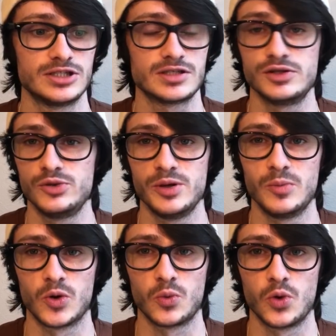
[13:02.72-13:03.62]
just a little bit
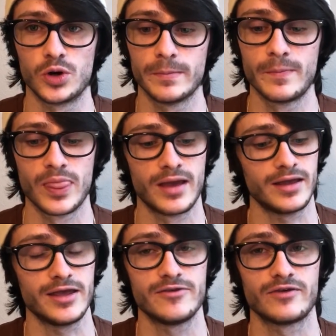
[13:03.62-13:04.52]
more warm
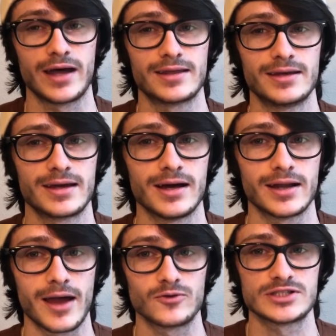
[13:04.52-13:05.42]
if I get
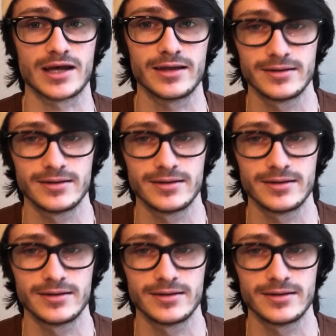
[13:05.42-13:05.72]
caught outside.